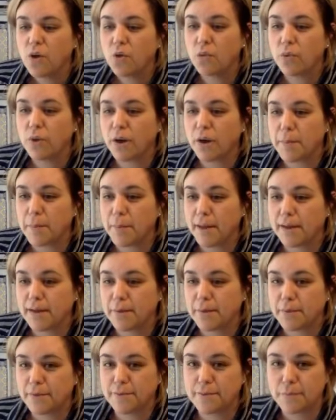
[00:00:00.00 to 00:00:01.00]
We are made
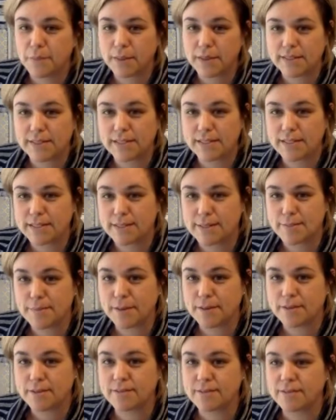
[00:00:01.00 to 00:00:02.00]
up of military
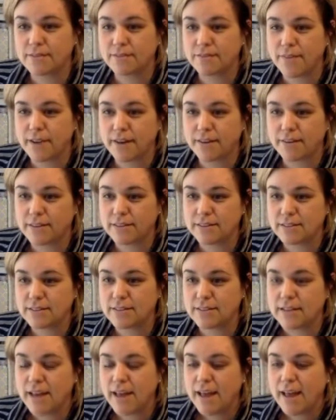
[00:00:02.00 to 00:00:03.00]
spouses and veterans,